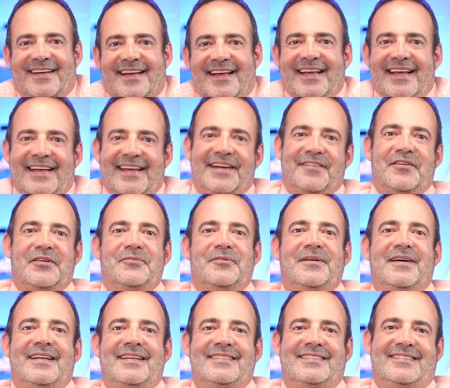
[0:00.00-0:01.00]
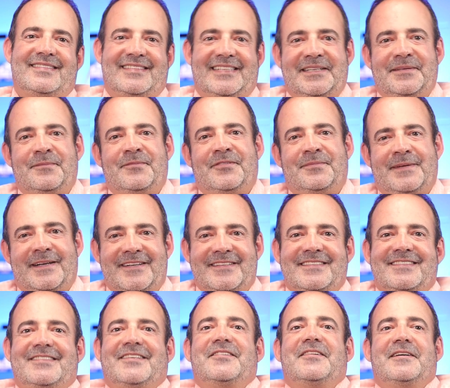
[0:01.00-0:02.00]
Hey everyone, it's Tim from
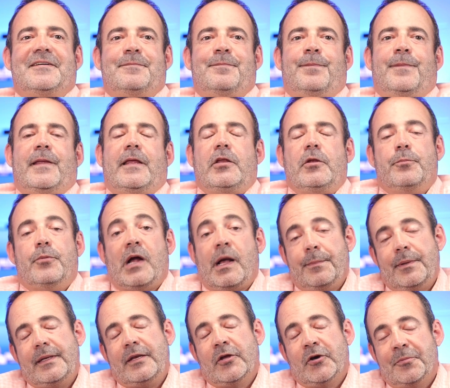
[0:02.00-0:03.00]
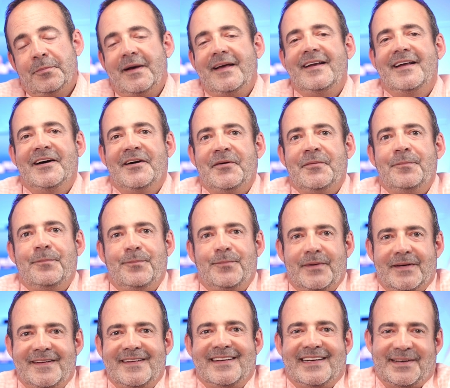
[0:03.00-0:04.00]
Arizona, and you probably know by now,
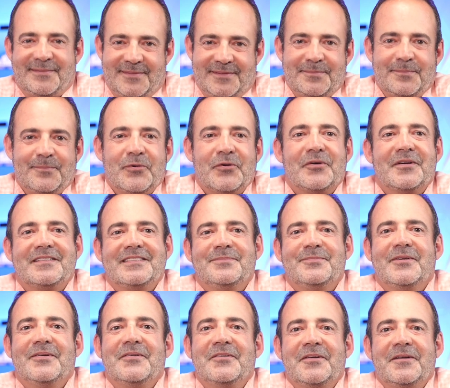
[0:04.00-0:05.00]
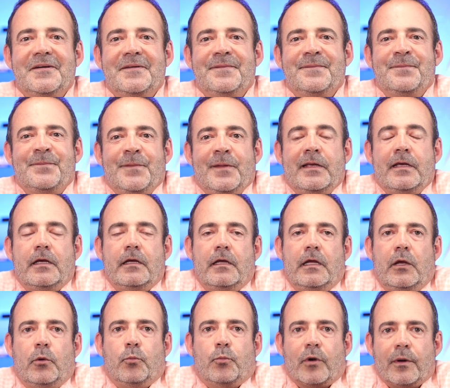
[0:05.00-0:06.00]
but I'm a mortgage broker,
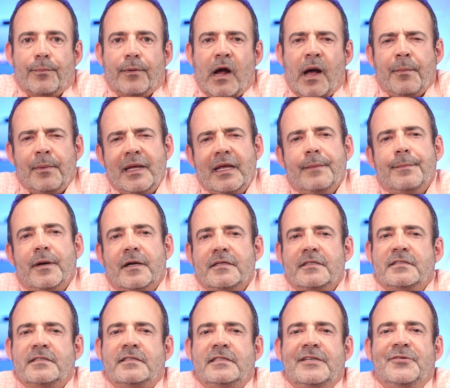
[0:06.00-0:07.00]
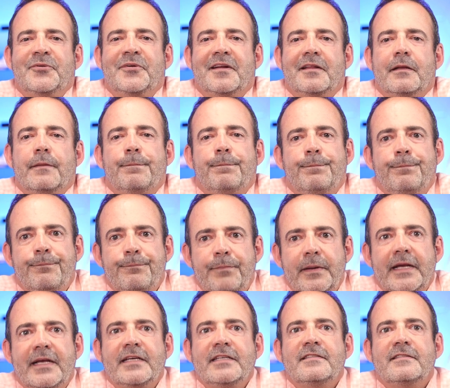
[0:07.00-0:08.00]
and we're probably about to see one of the
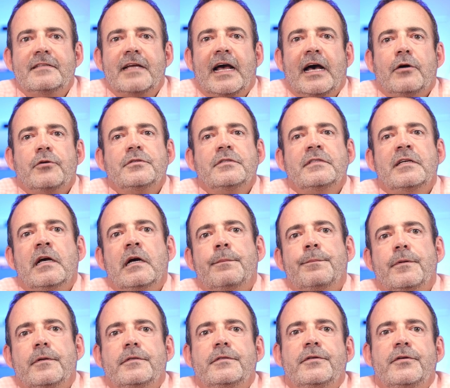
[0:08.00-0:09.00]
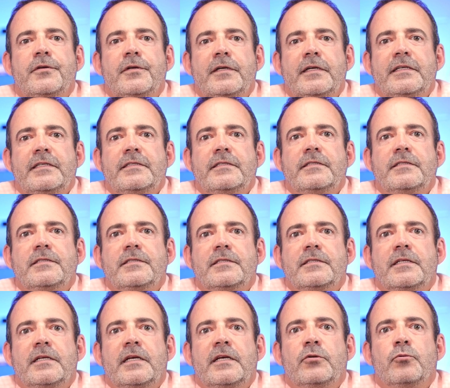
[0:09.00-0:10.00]
biggest housing
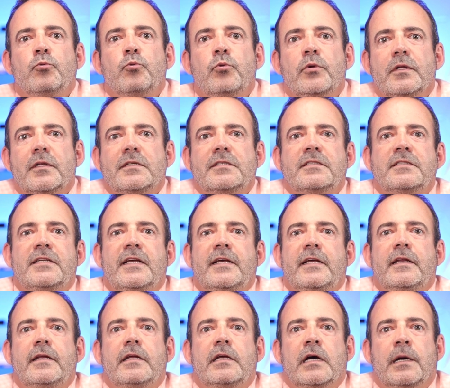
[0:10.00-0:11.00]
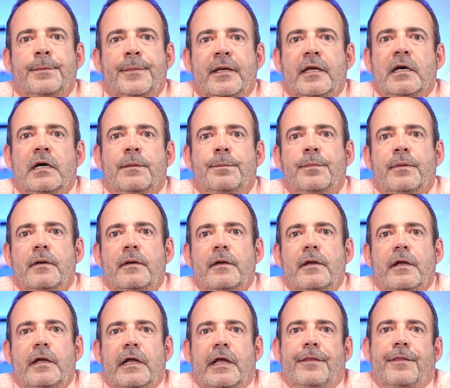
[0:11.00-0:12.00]
opportunities in real estate coming up
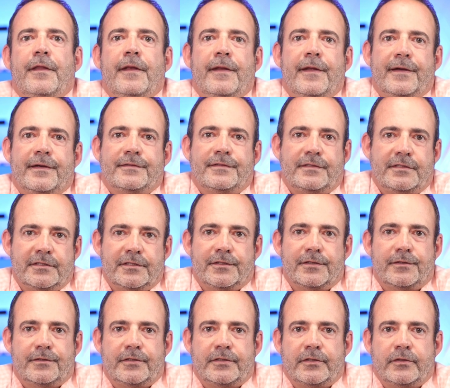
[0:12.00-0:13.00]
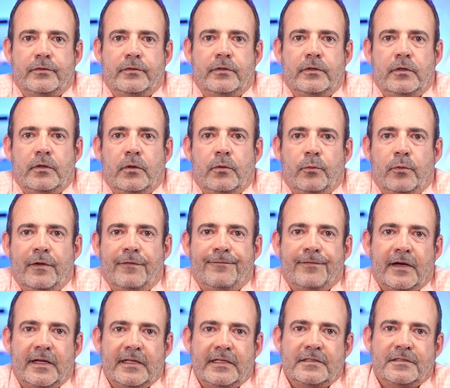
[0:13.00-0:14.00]
in the next year or two. We
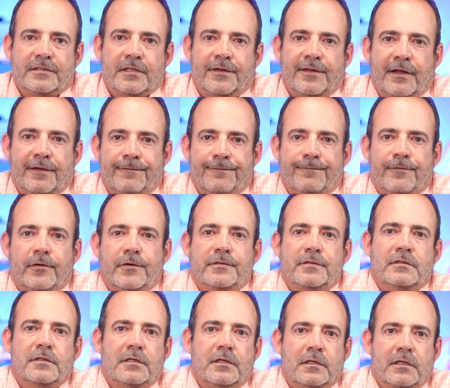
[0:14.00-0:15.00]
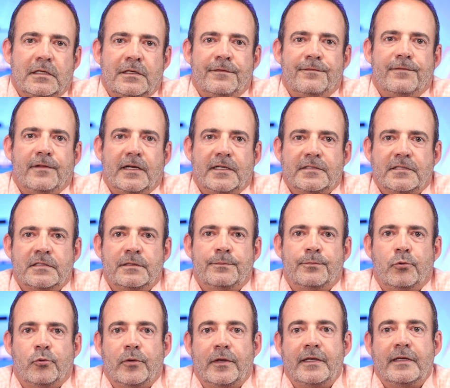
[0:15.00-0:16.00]
finally saw that first little inflection
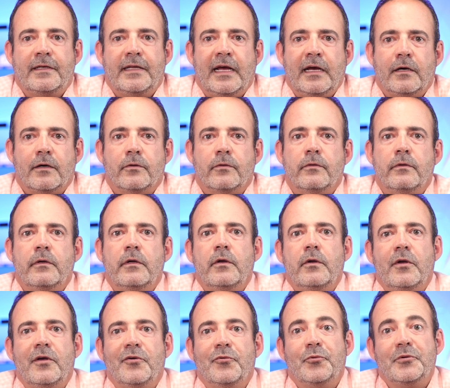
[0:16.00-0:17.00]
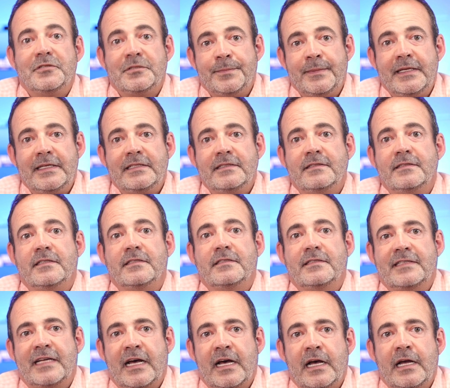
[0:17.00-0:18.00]
point down, which means
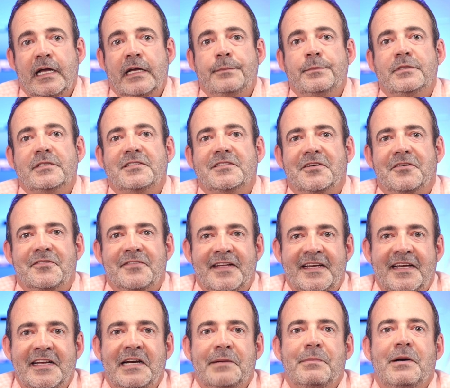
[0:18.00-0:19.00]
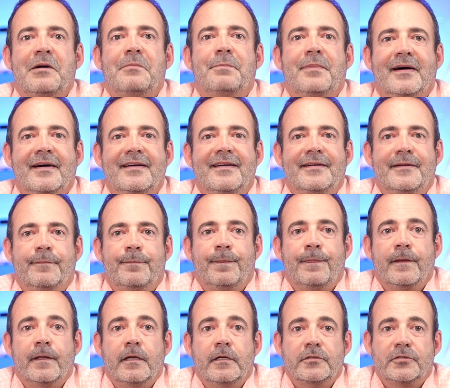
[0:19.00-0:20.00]
it's time to start thinking about buying.
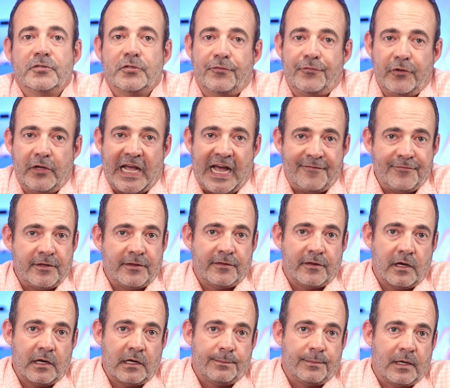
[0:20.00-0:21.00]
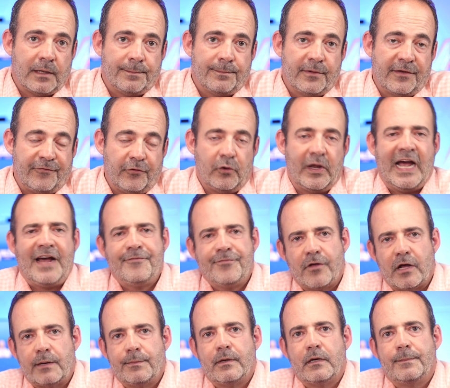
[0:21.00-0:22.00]
So if you have thought
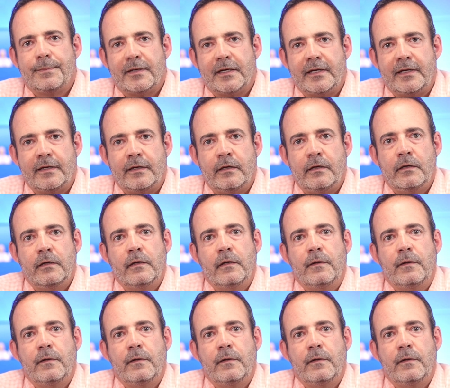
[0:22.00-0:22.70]
about buying,